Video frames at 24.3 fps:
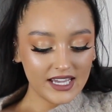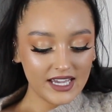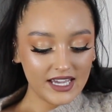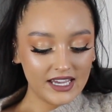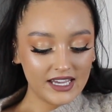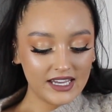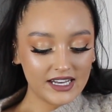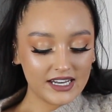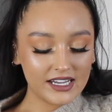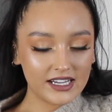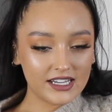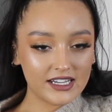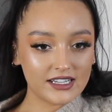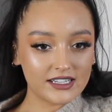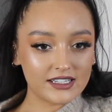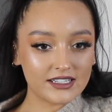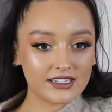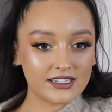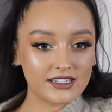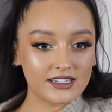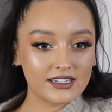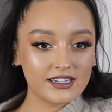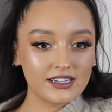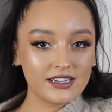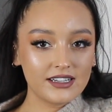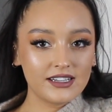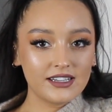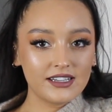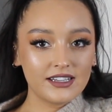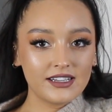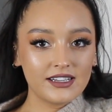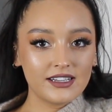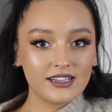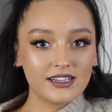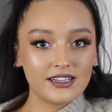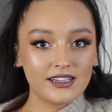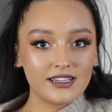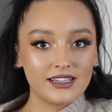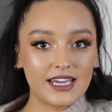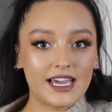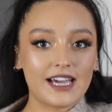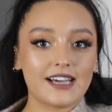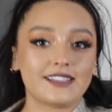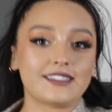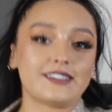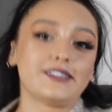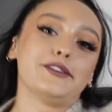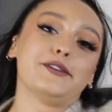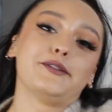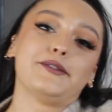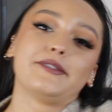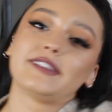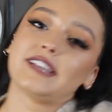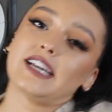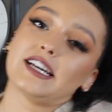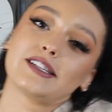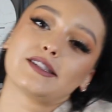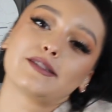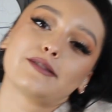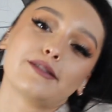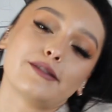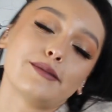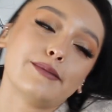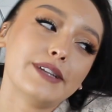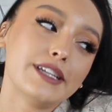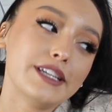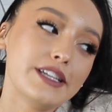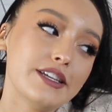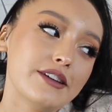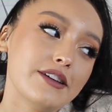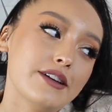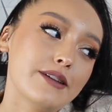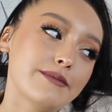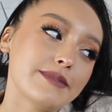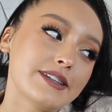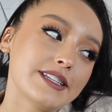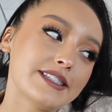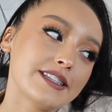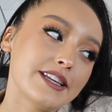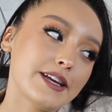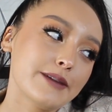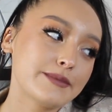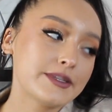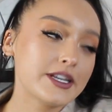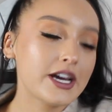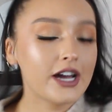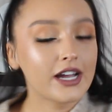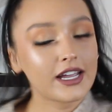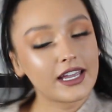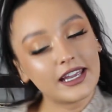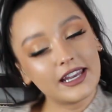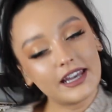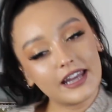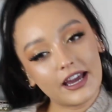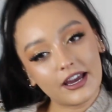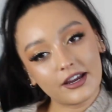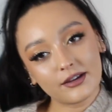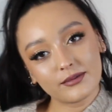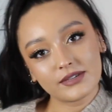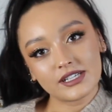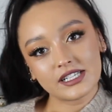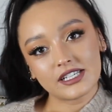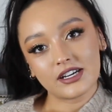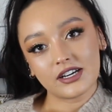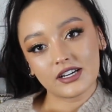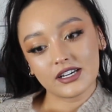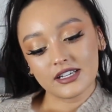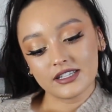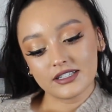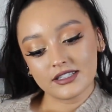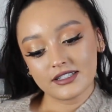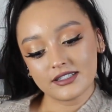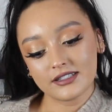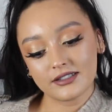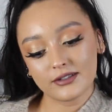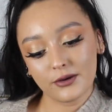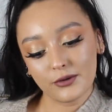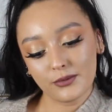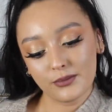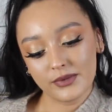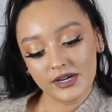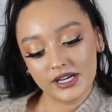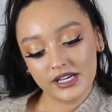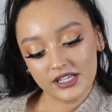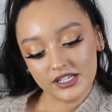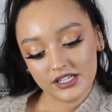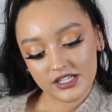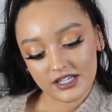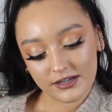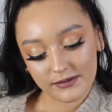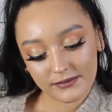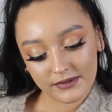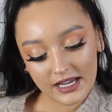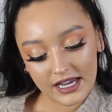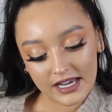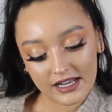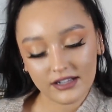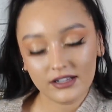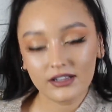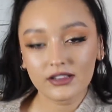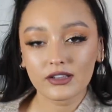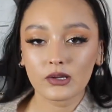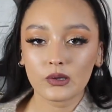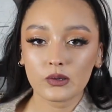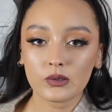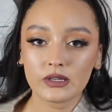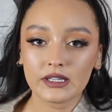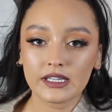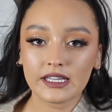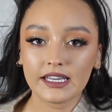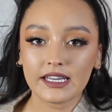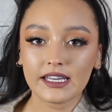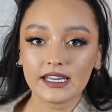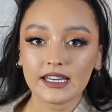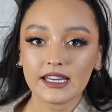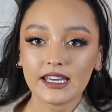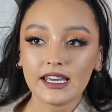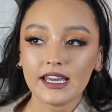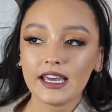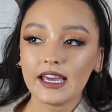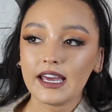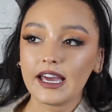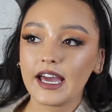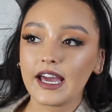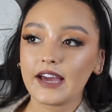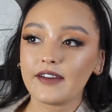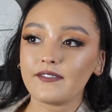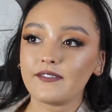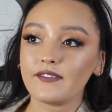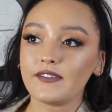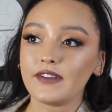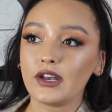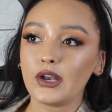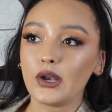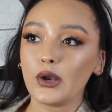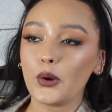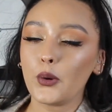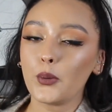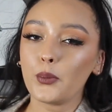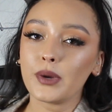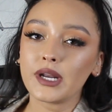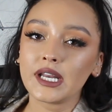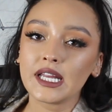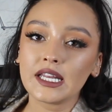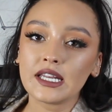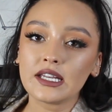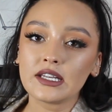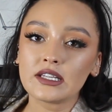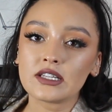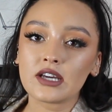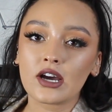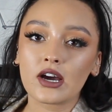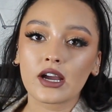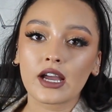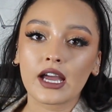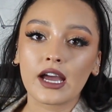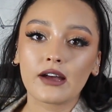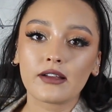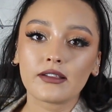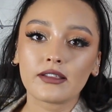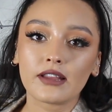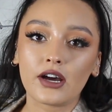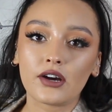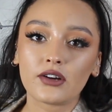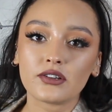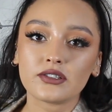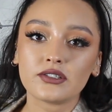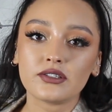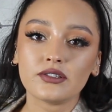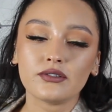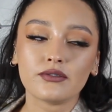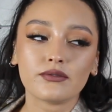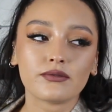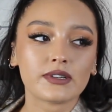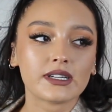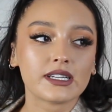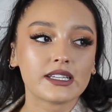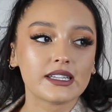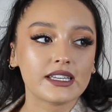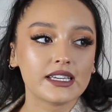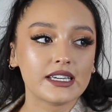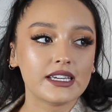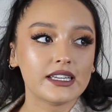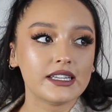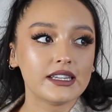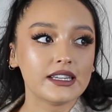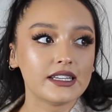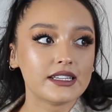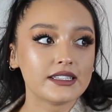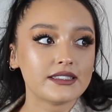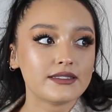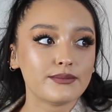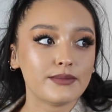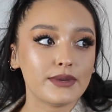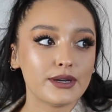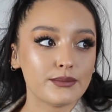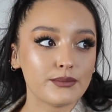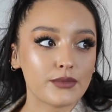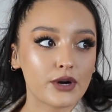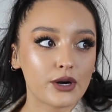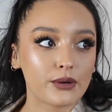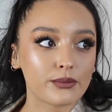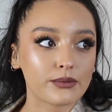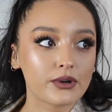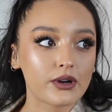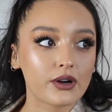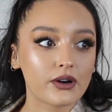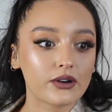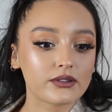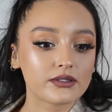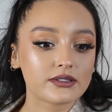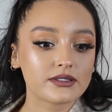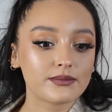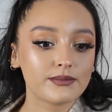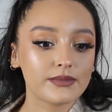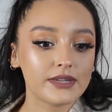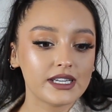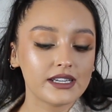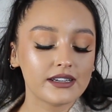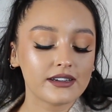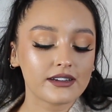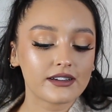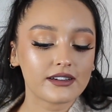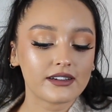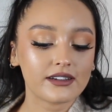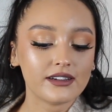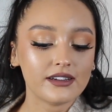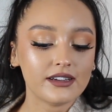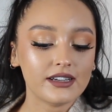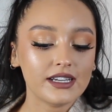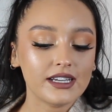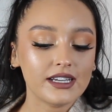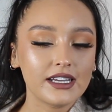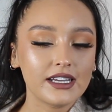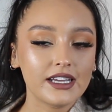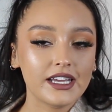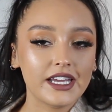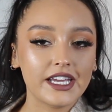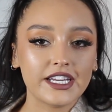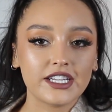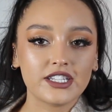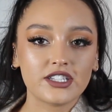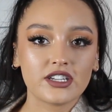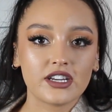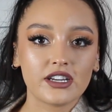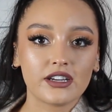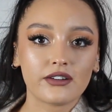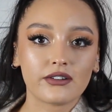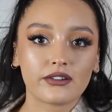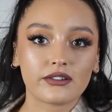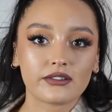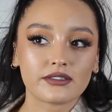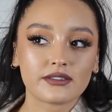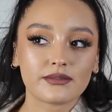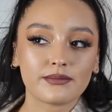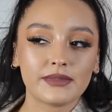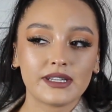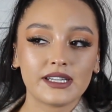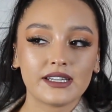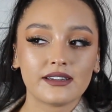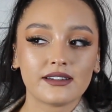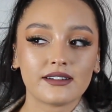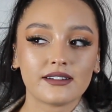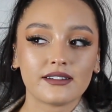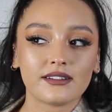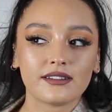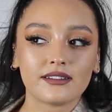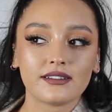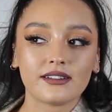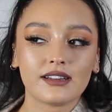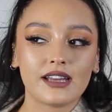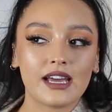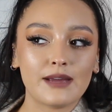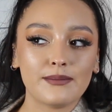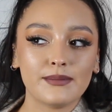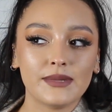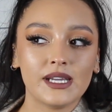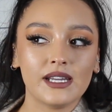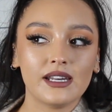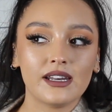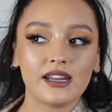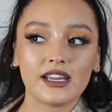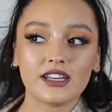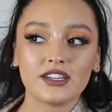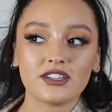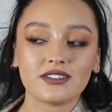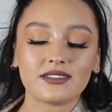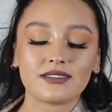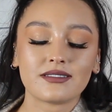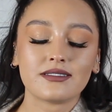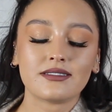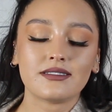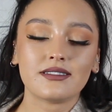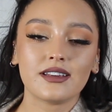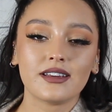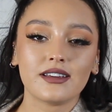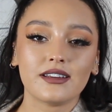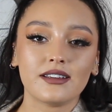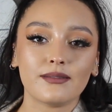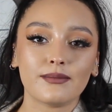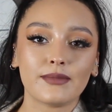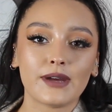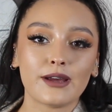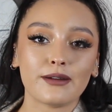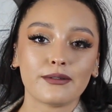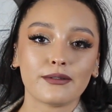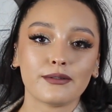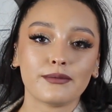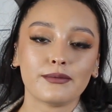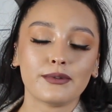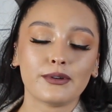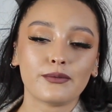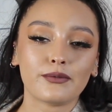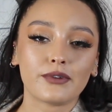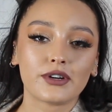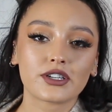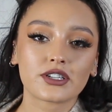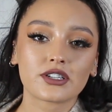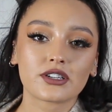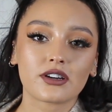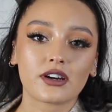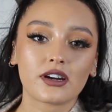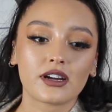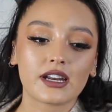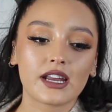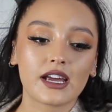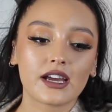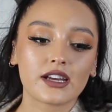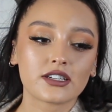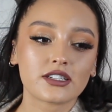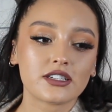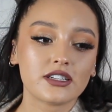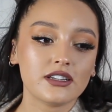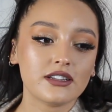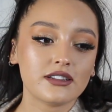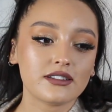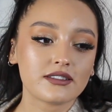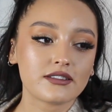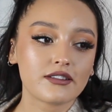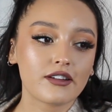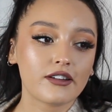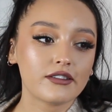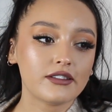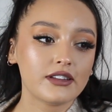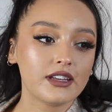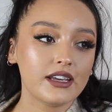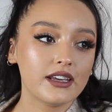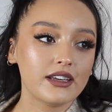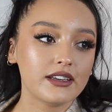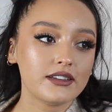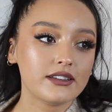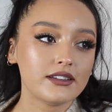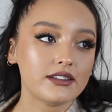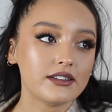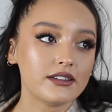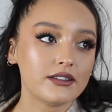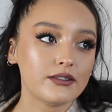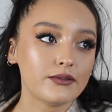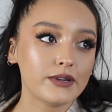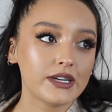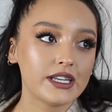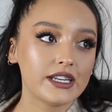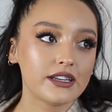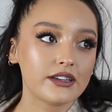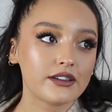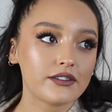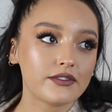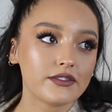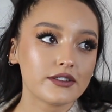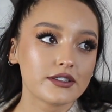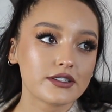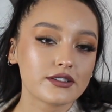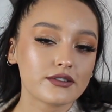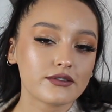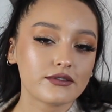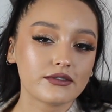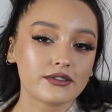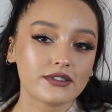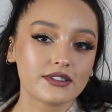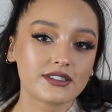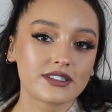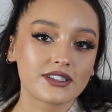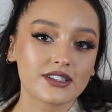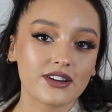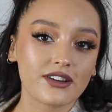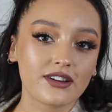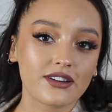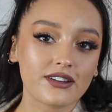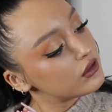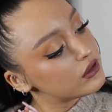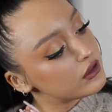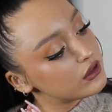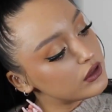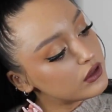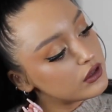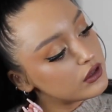and I can, yeah, so that's what I'm gonna do. I'm gonna stop talking now. I've been talking so much. I'm kind of lonely. I have nobody to talk out loud to really, unless my mom calls me or AJ calls me, or I mean, I just sit in my room and watch Kardashians all day waiting for school to start.